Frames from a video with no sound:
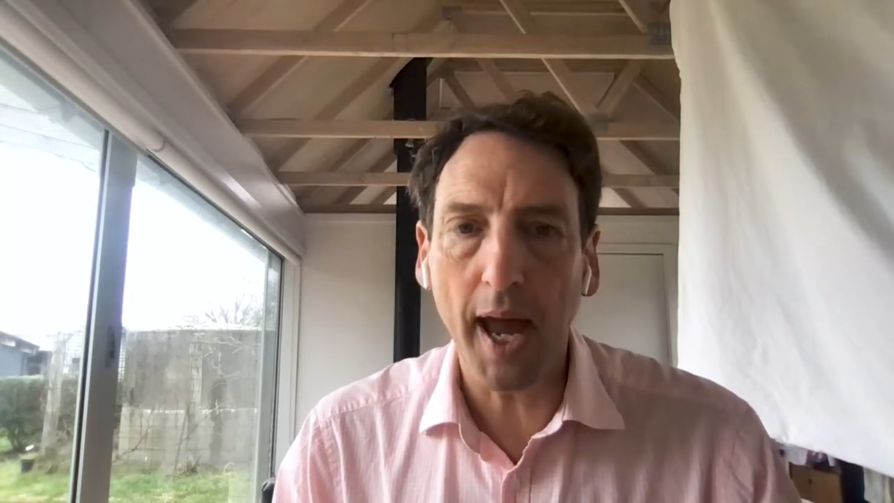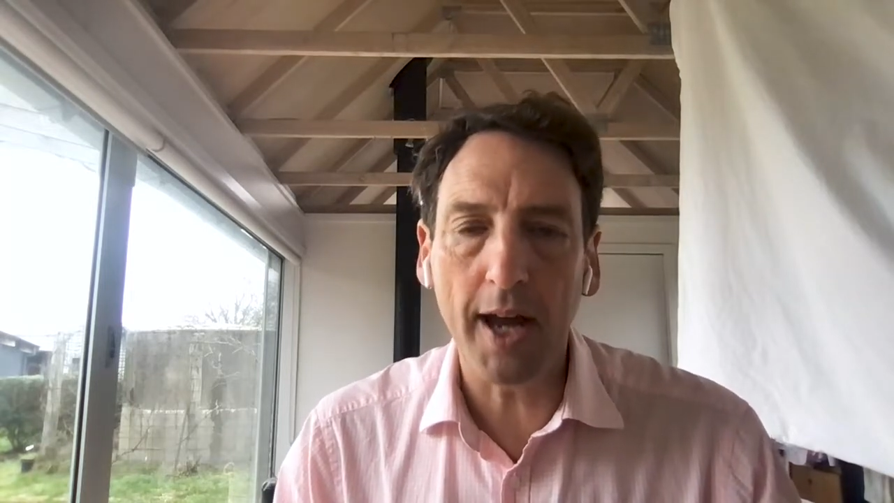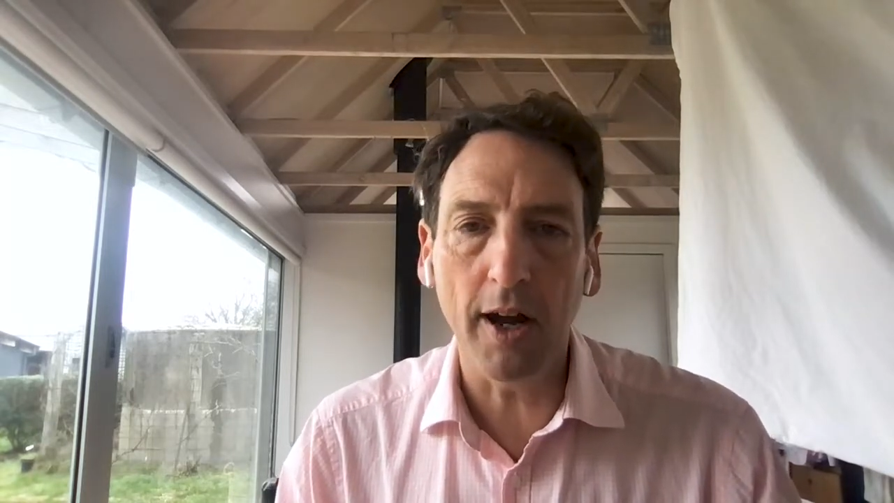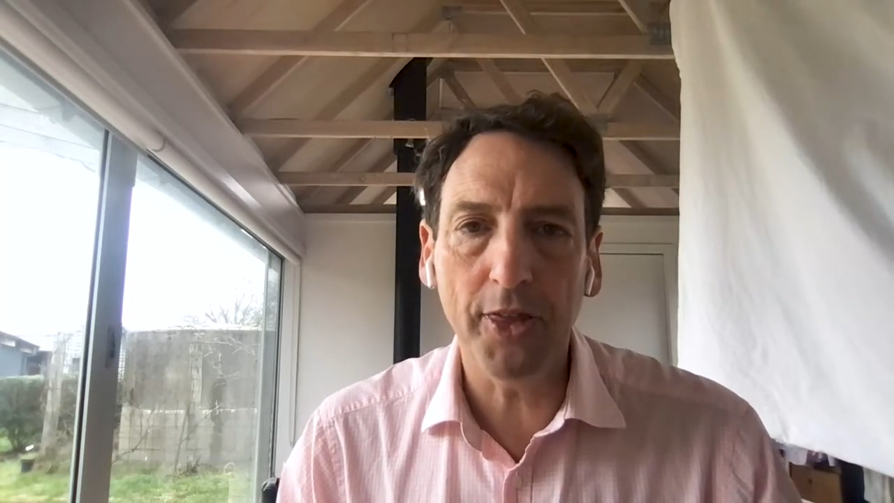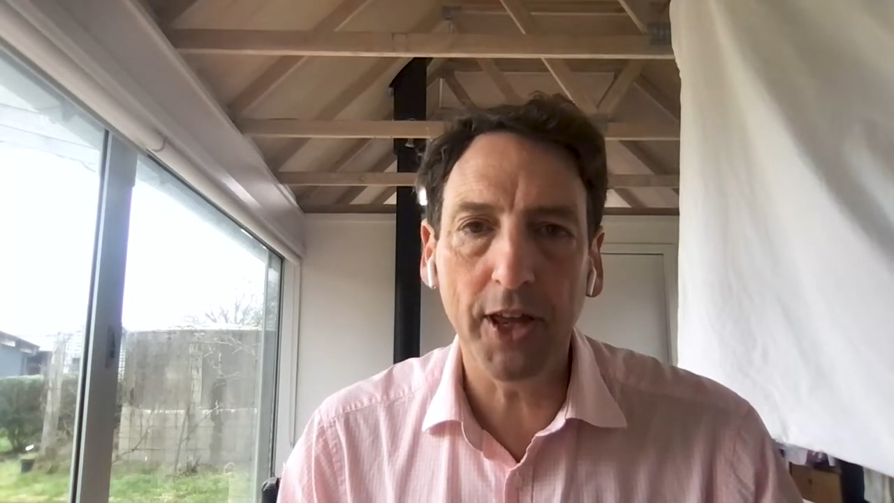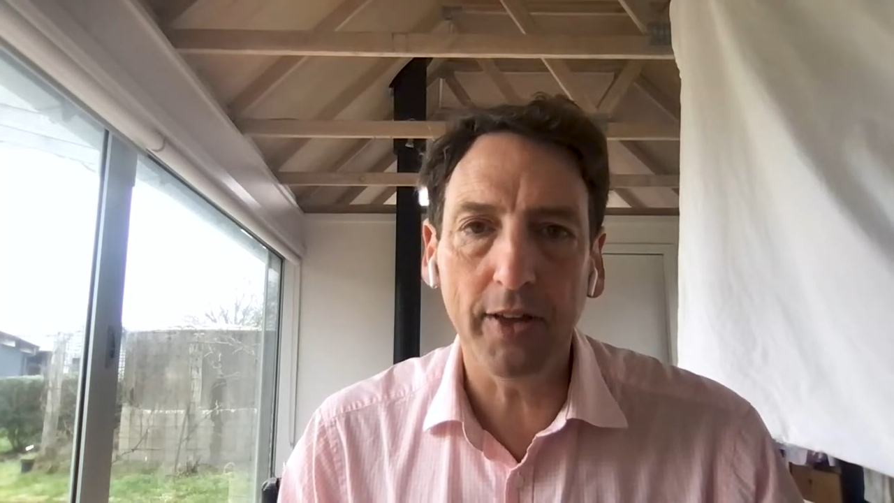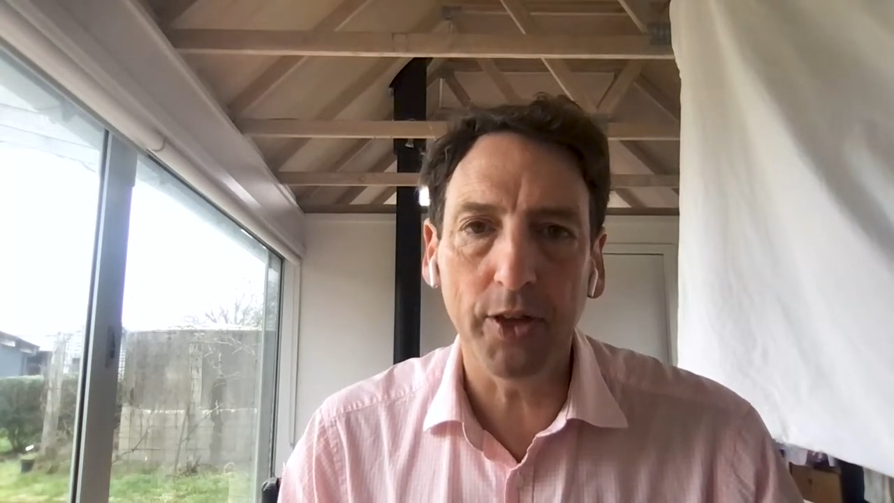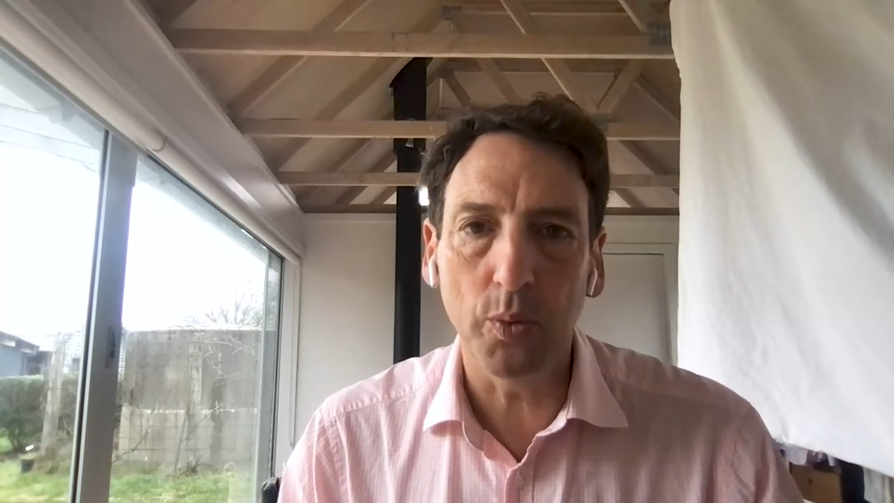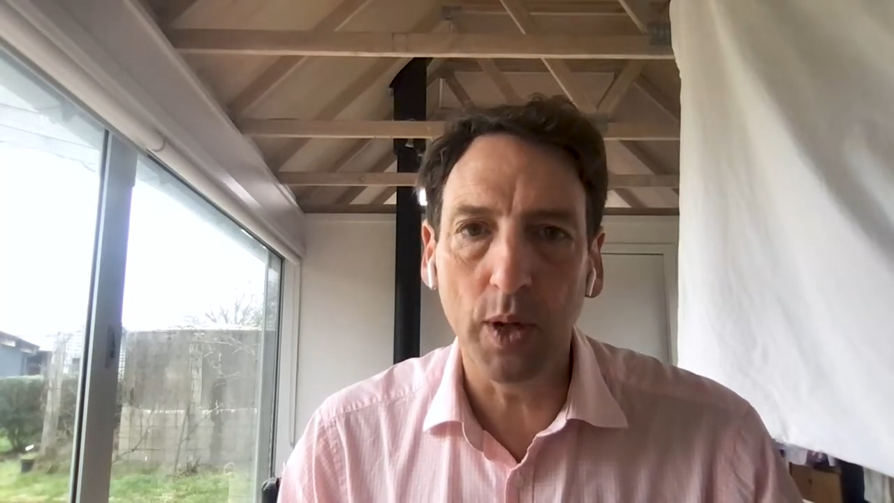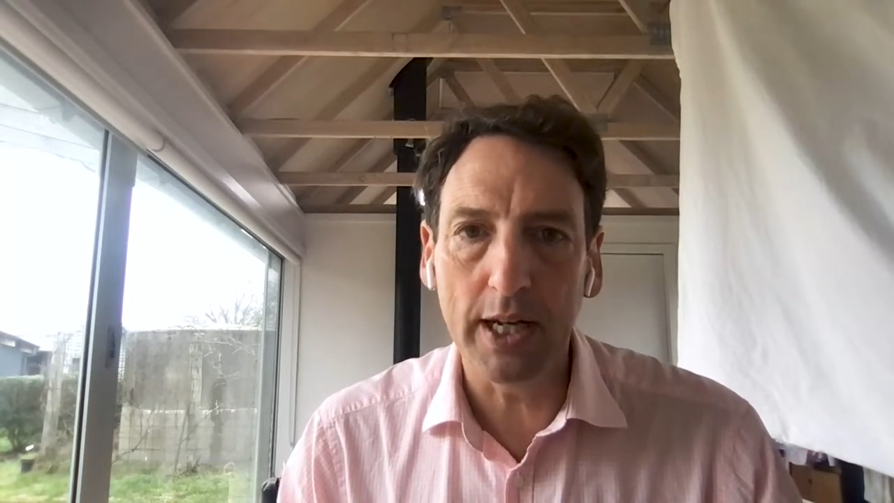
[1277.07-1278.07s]
and I think
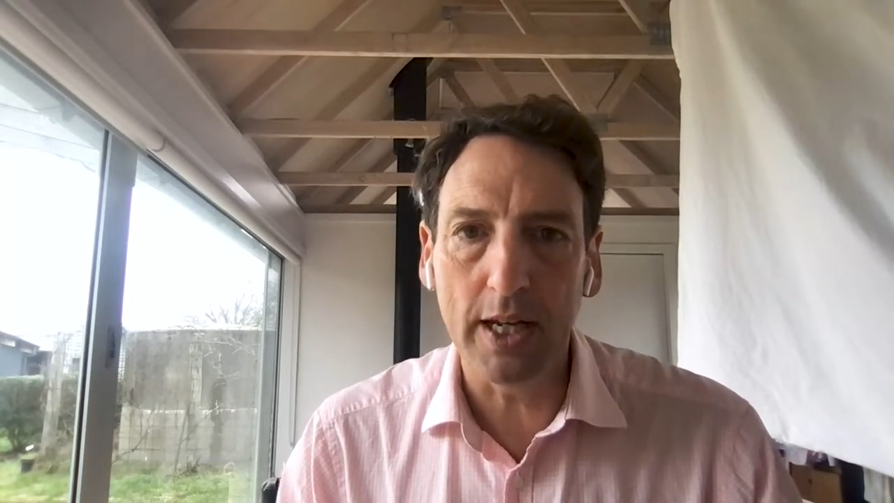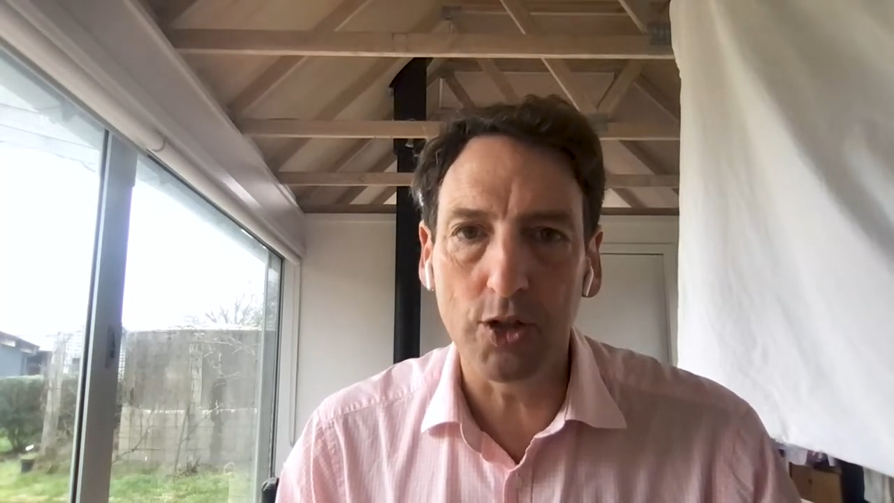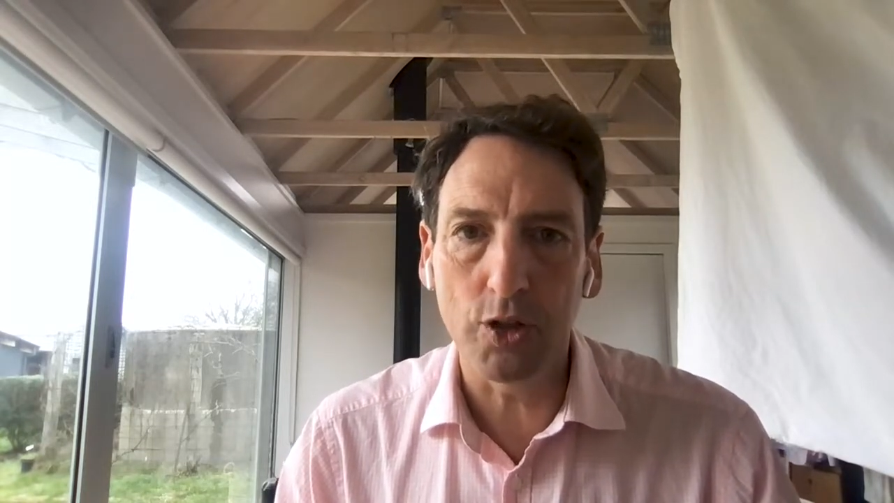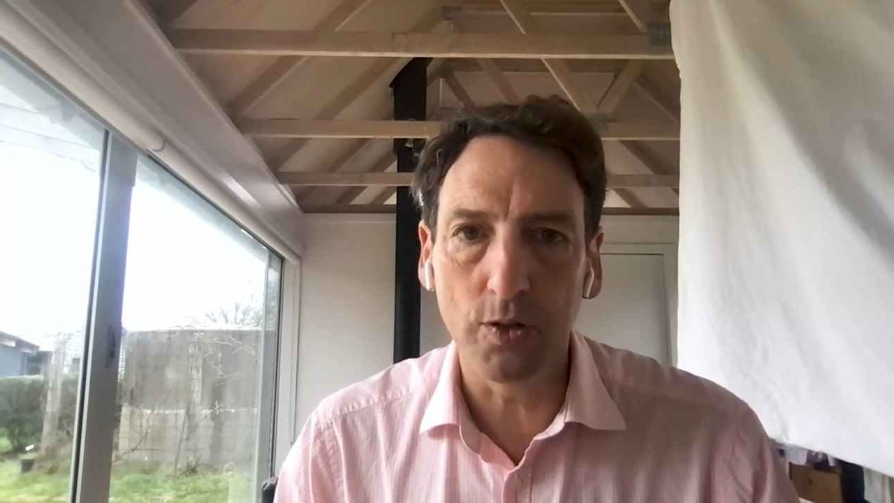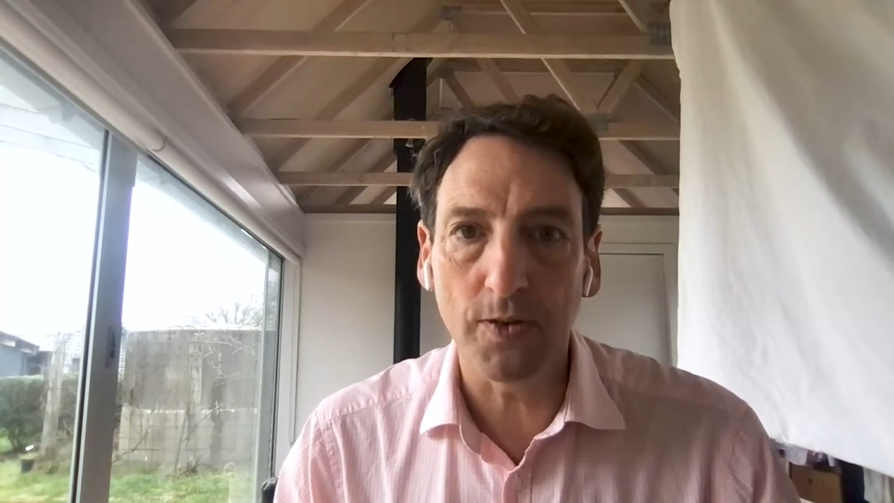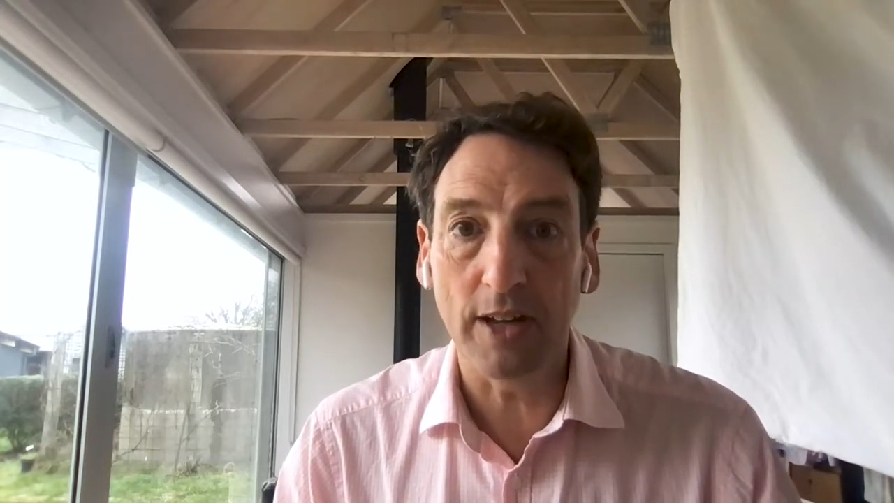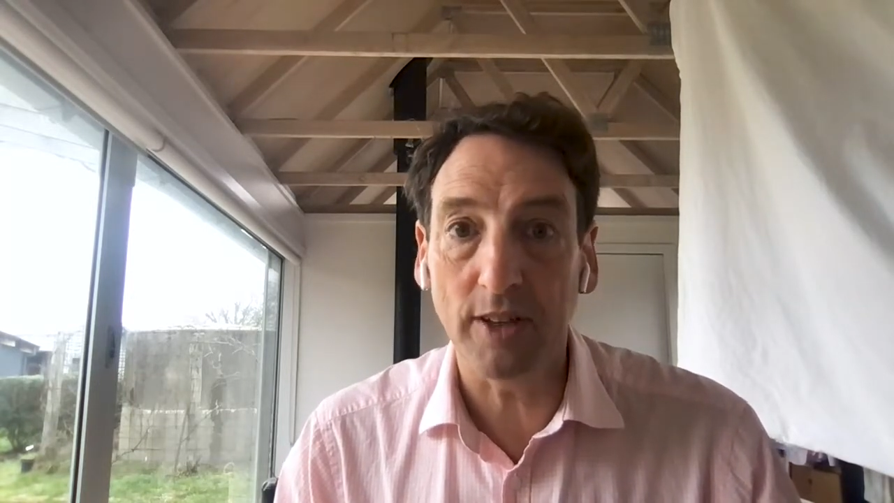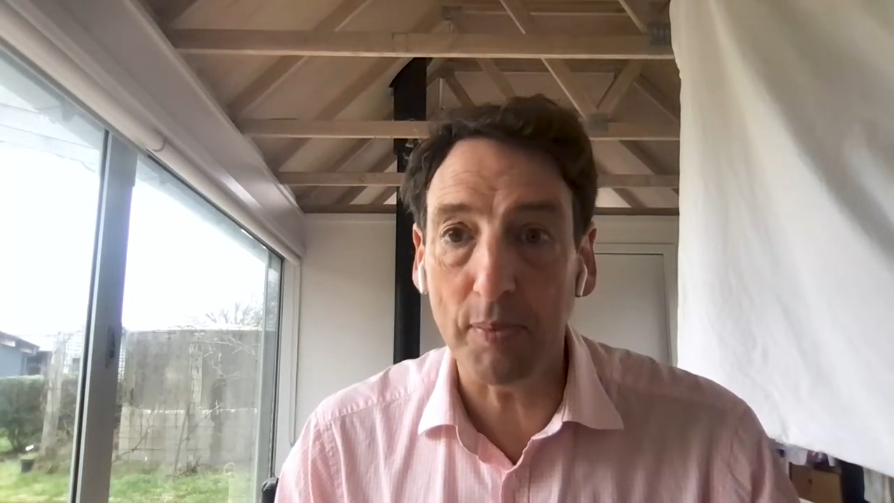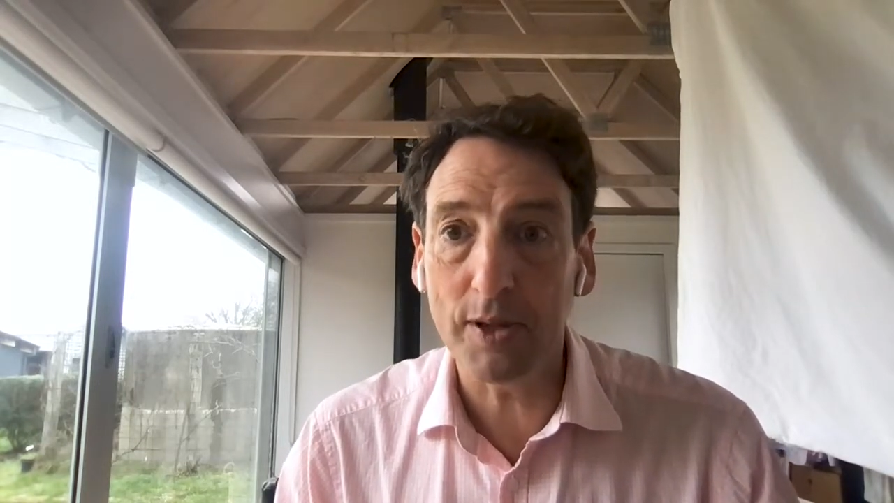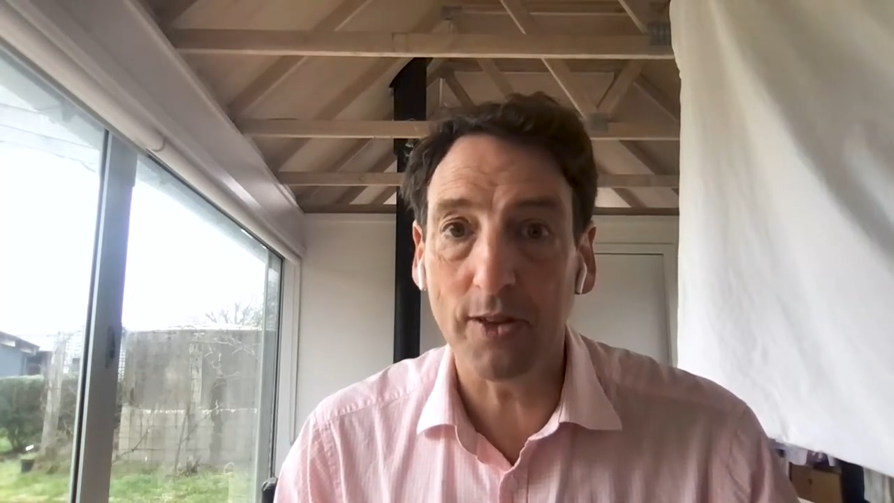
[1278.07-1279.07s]
that we need to face up